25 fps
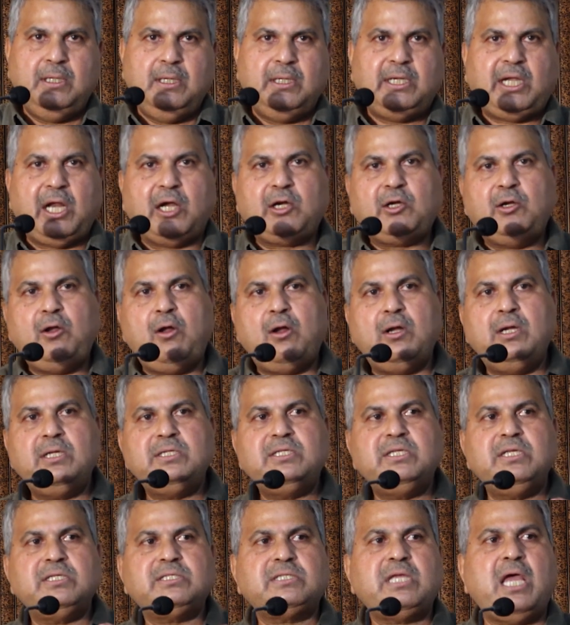
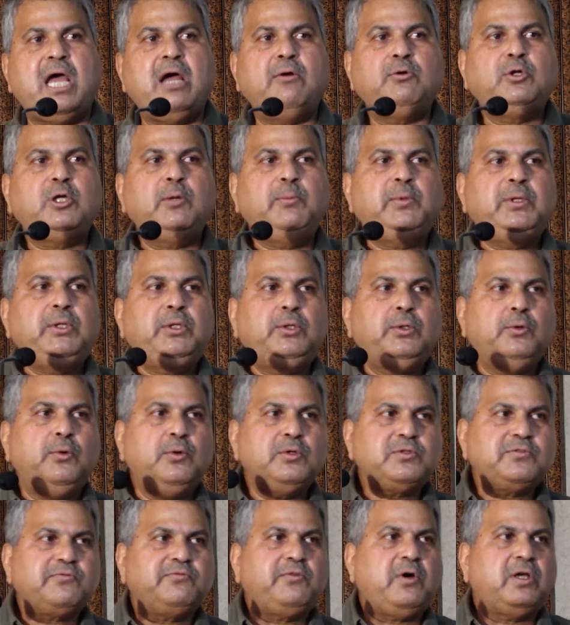Technologies have to be
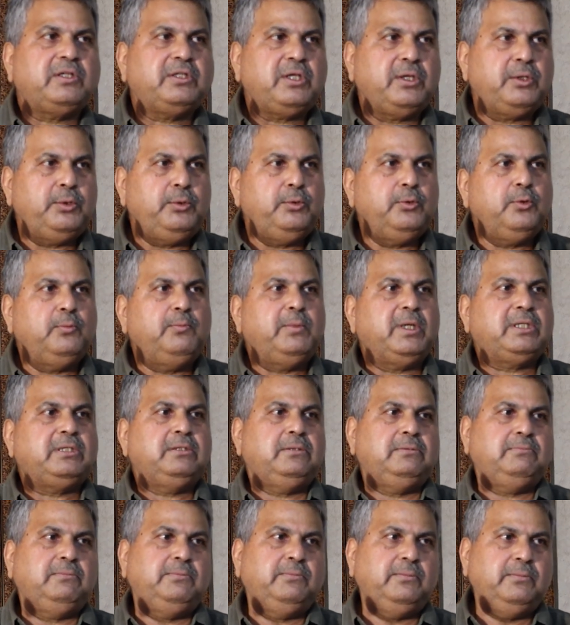used for the
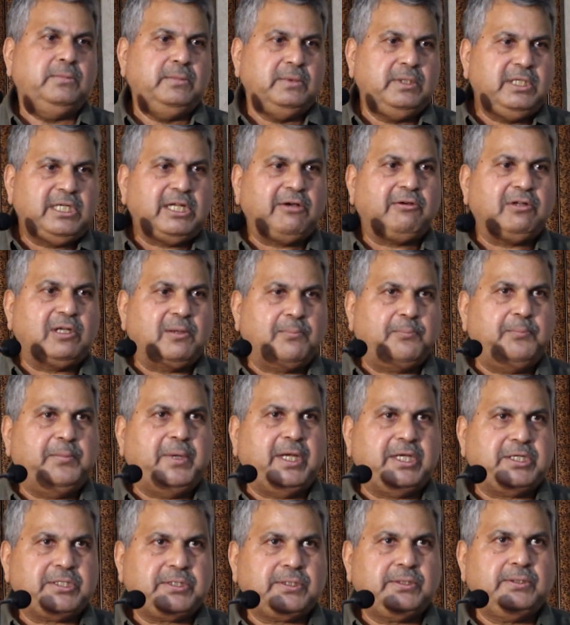human
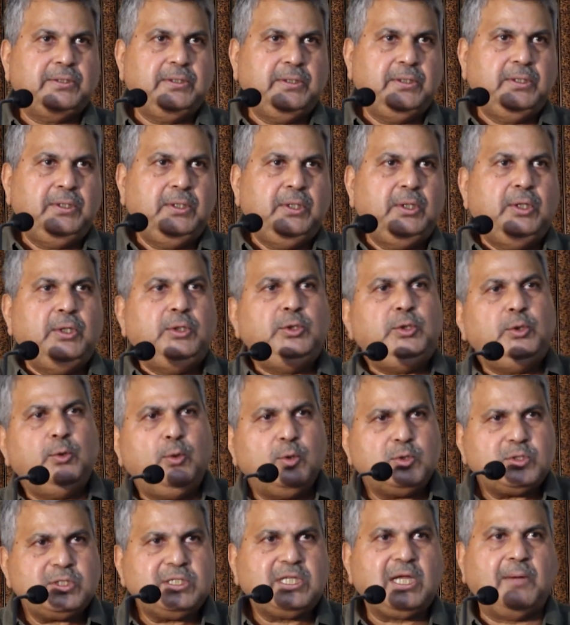development.
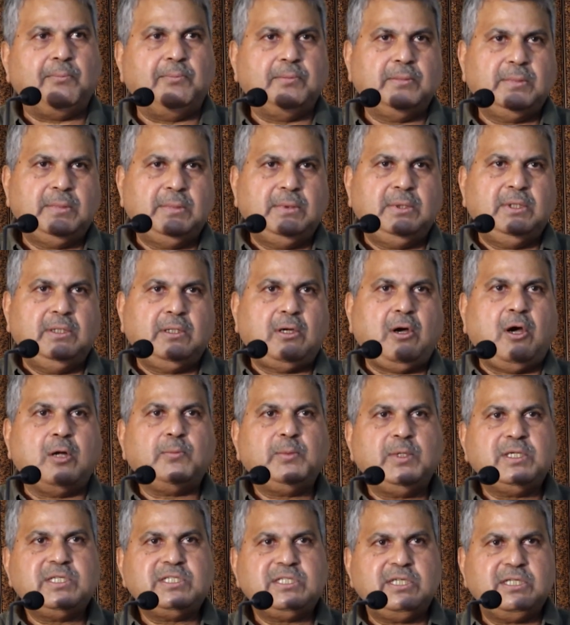Use them.
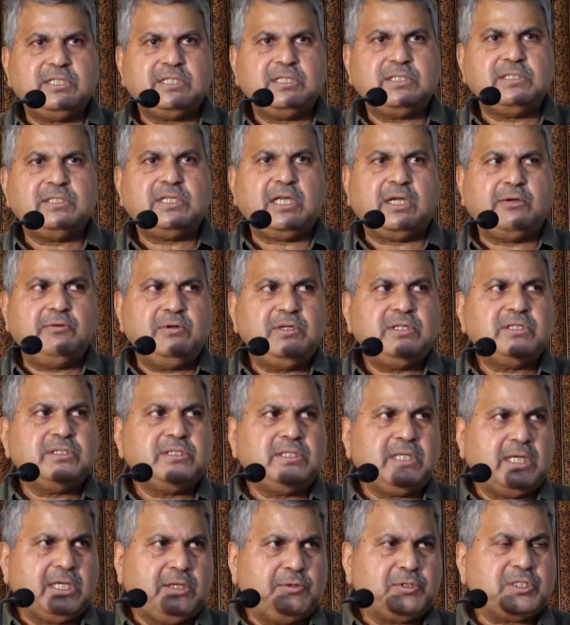Carbon
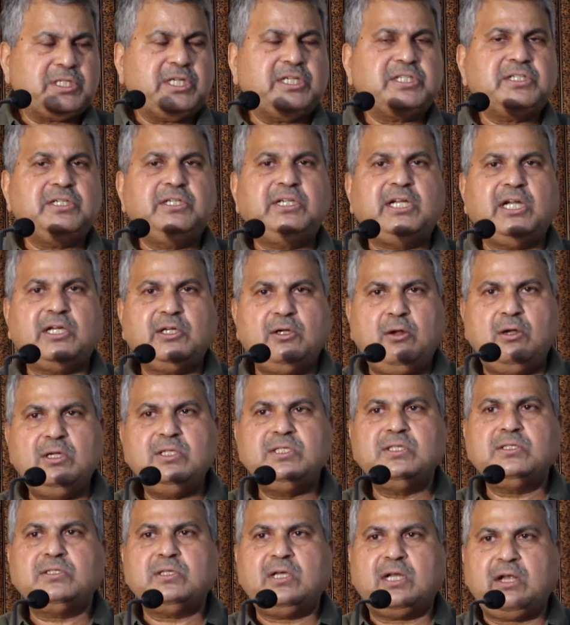sequestration
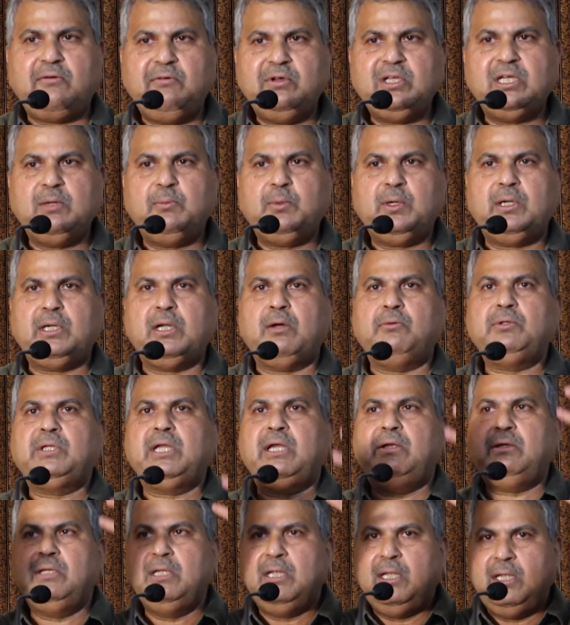technologies are available now.
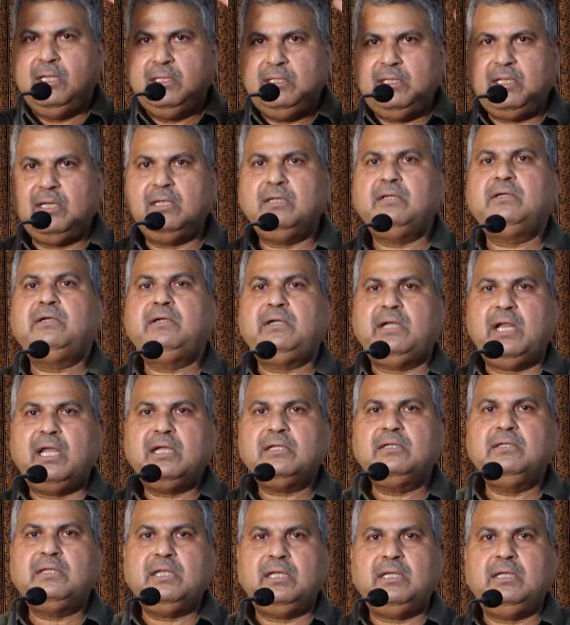They
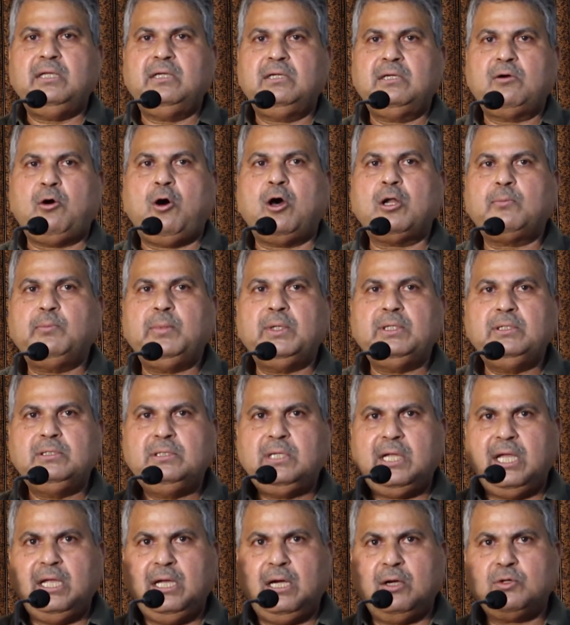take the carbon
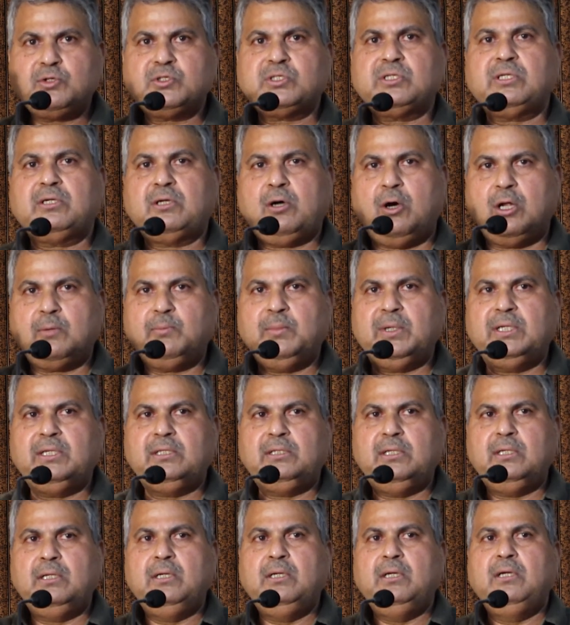dioxide,
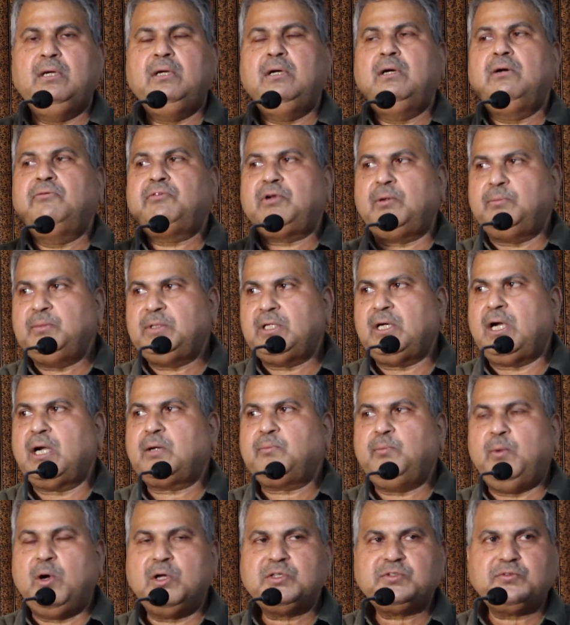carbon from the
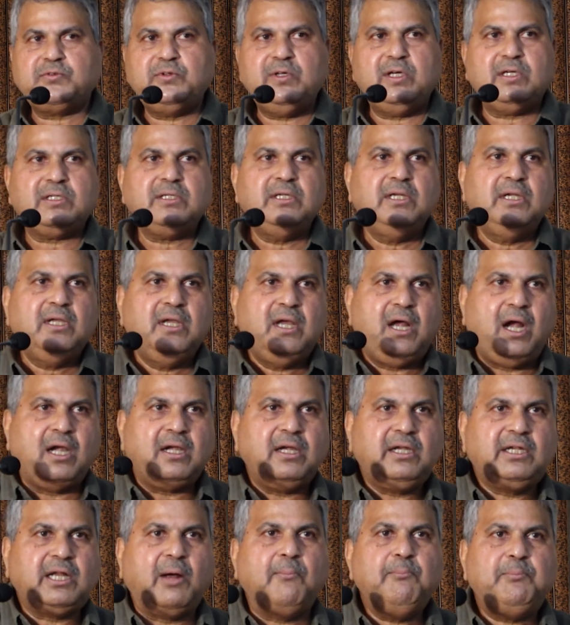atmosphere
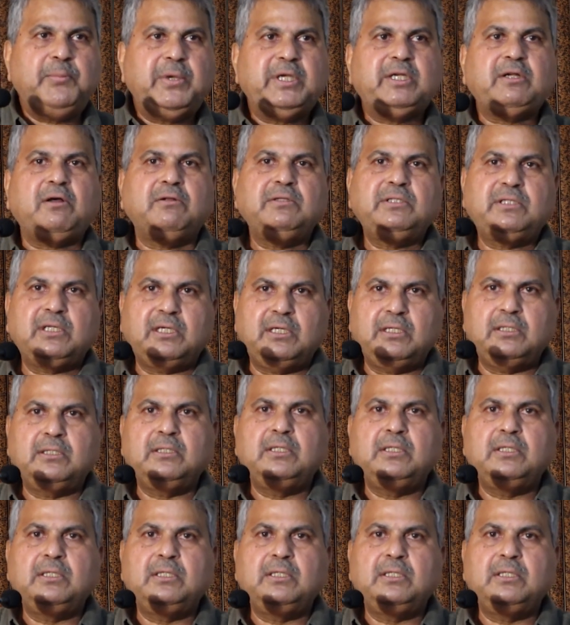and dump it on the